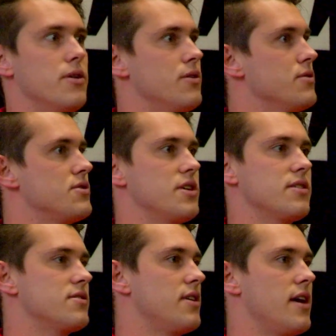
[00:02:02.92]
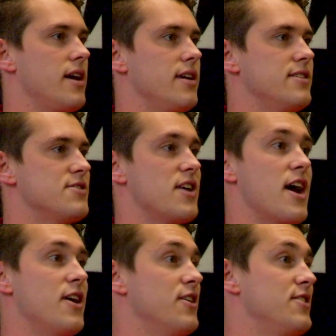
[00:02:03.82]
of those things that I
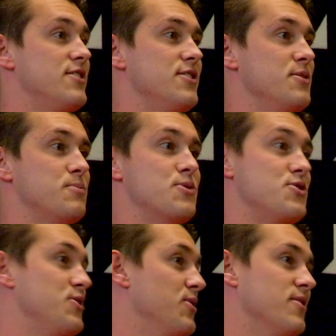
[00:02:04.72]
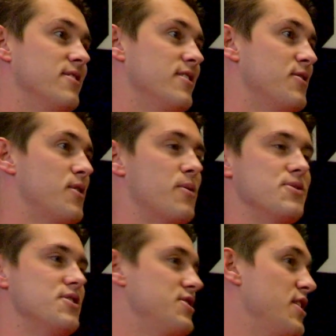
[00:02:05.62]
desired to pursue or
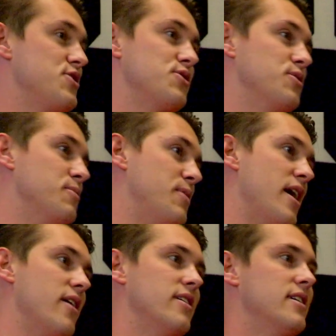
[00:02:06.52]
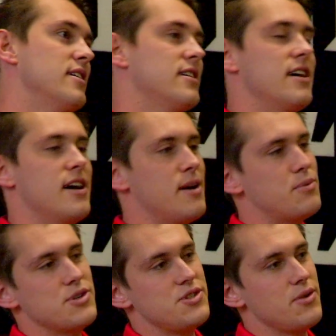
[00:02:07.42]
was intentional about
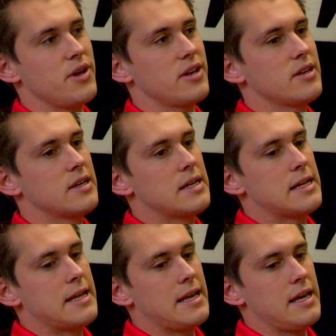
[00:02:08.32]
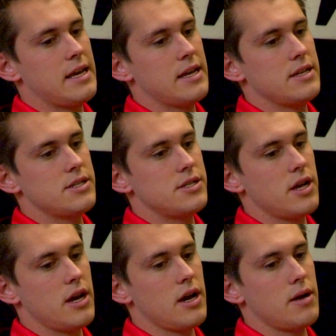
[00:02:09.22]
pursuing. And
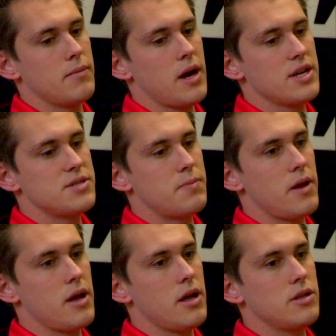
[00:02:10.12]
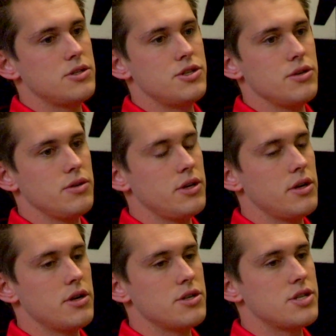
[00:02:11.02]
I spent 2
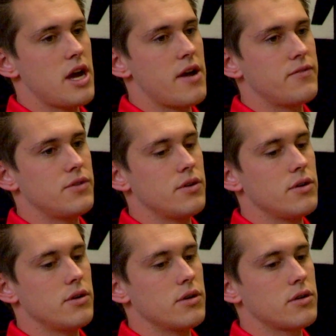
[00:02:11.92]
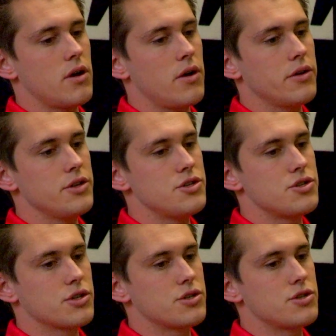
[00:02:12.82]
years after college,